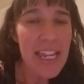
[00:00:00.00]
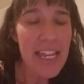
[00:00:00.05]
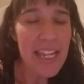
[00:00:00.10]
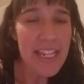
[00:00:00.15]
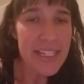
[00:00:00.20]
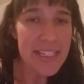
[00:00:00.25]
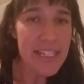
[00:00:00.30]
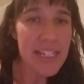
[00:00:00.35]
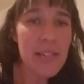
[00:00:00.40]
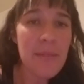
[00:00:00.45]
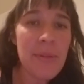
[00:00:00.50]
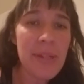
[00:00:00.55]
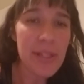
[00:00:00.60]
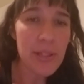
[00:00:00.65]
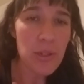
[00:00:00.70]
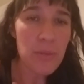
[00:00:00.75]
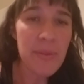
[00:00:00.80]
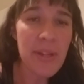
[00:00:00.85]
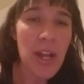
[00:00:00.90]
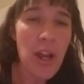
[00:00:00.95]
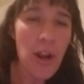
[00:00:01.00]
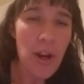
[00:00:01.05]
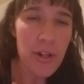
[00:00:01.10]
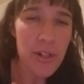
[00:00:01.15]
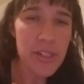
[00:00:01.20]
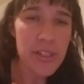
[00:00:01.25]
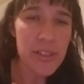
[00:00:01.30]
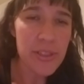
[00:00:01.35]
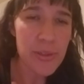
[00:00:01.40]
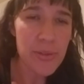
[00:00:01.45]
it's going to be a little bit
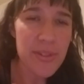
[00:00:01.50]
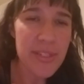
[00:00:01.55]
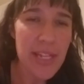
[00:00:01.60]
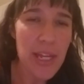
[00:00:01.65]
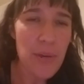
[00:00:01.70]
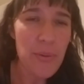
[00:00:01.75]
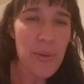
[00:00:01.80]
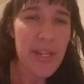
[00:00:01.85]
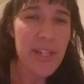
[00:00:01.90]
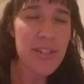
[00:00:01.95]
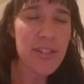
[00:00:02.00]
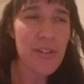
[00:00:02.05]
harder to lose that weight.